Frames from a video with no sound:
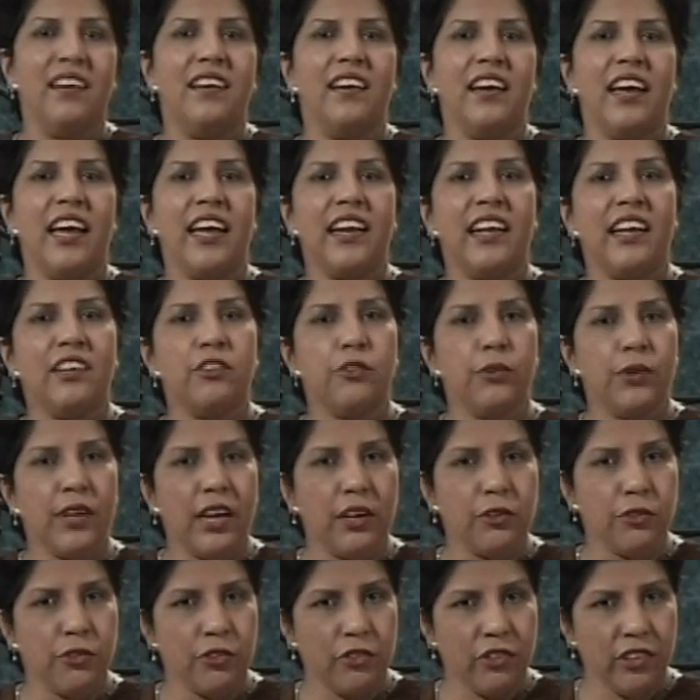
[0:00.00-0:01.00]
And as you now
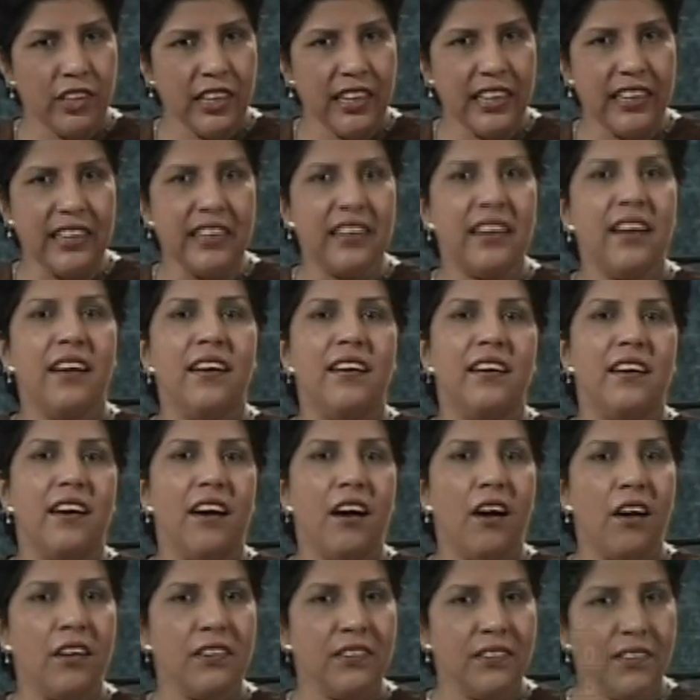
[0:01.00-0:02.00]
see,
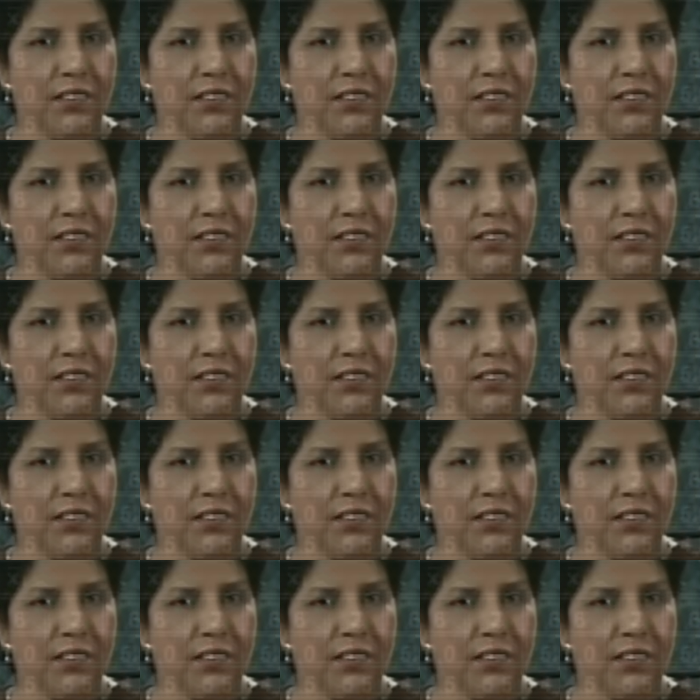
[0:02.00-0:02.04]
on the